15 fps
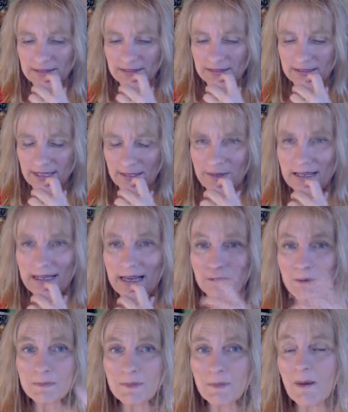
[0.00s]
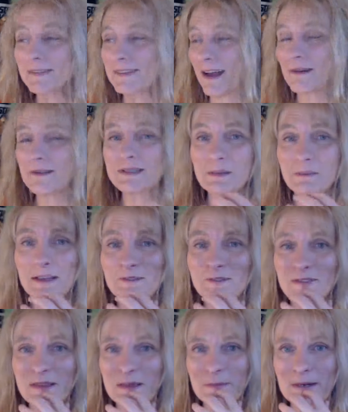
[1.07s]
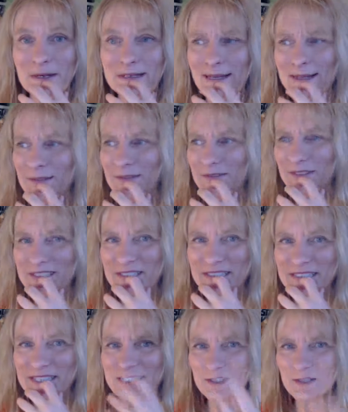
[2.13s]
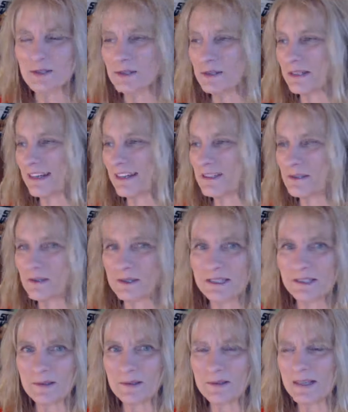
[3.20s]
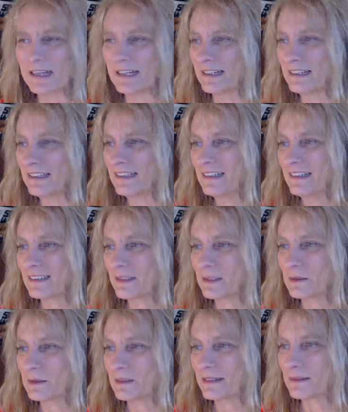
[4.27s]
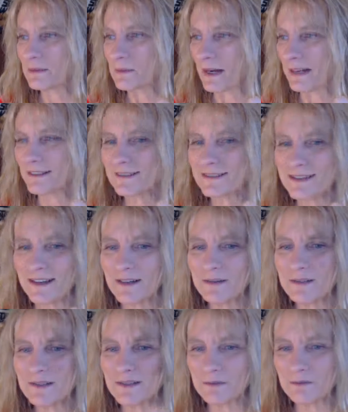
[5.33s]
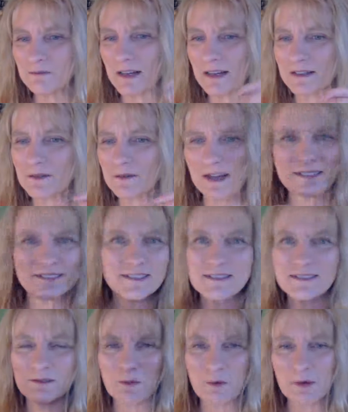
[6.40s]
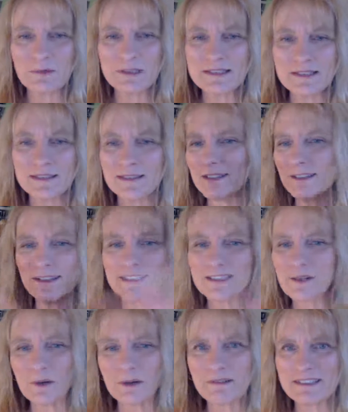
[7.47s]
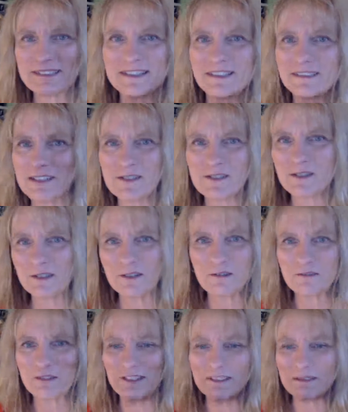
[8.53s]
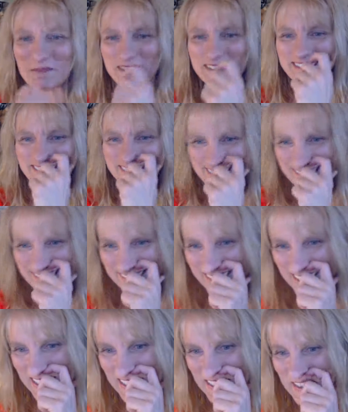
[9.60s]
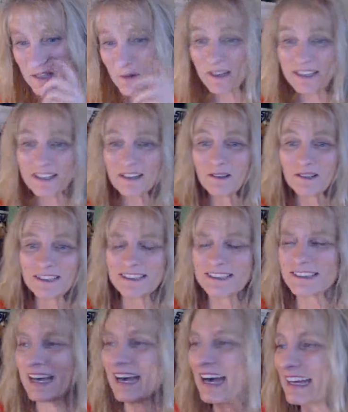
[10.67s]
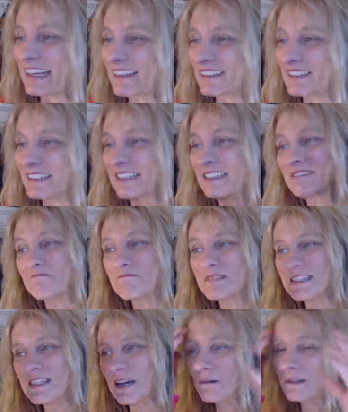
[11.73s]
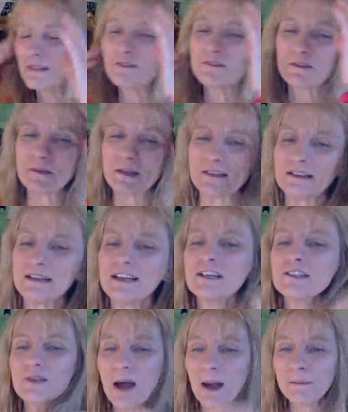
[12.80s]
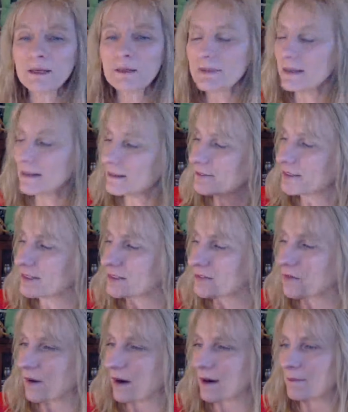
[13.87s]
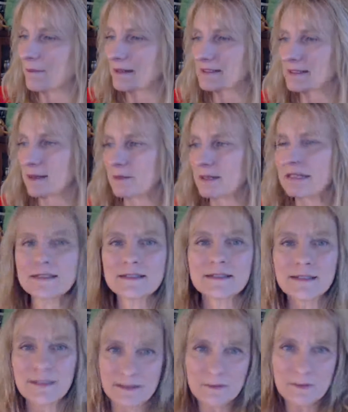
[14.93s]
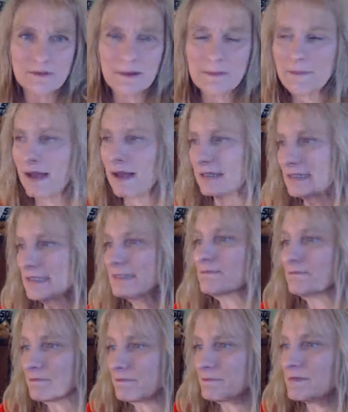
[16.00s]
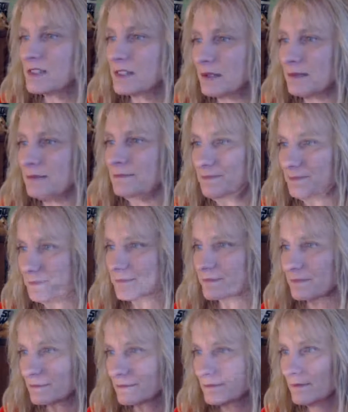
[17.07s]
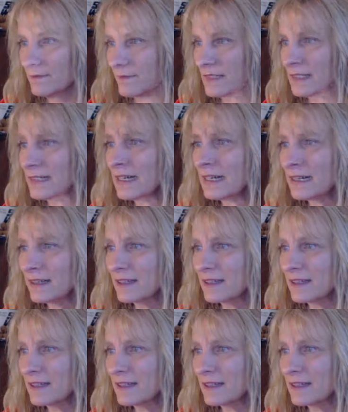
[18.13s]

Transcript: I ripped apart the house I made for them, right? I don't know if I show you guys or tell you that? Like Briar's house, the one we did in here, I tore it right down. I started over completely. So we can go look at that and then see how we go from there. So I'm going to be out of here for about 10 minutes and I'll be right back. So yeah,